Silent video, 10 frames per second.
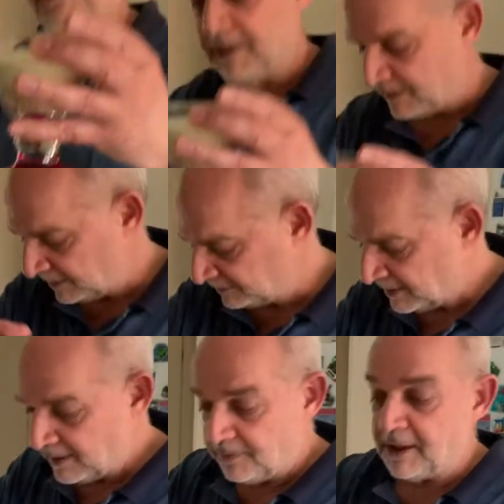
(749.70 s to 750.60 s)
that.
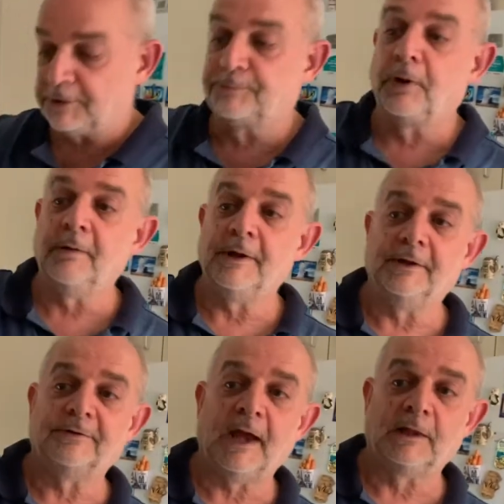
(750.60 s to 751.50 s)
That's probably
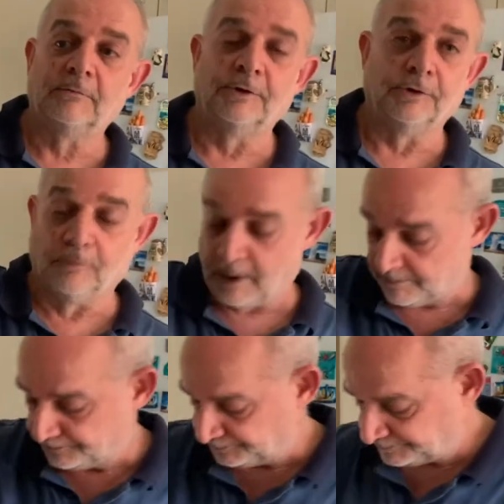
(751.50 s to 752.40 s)
exactly what you want.
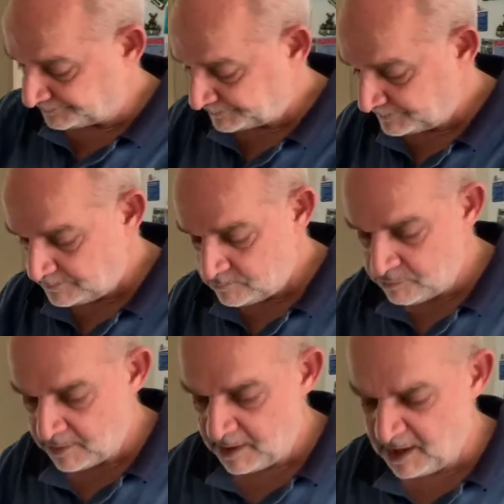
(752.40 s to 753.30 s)

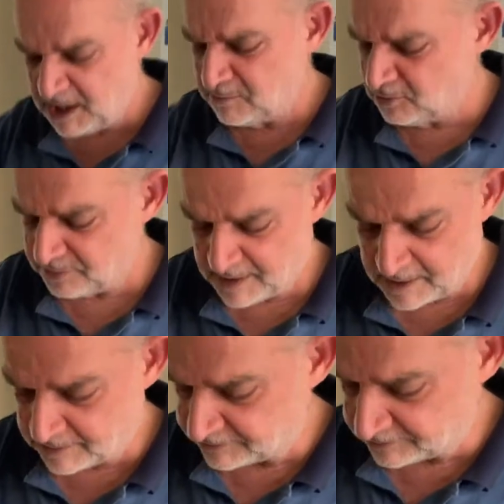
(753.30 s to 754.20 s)
Any more than that is just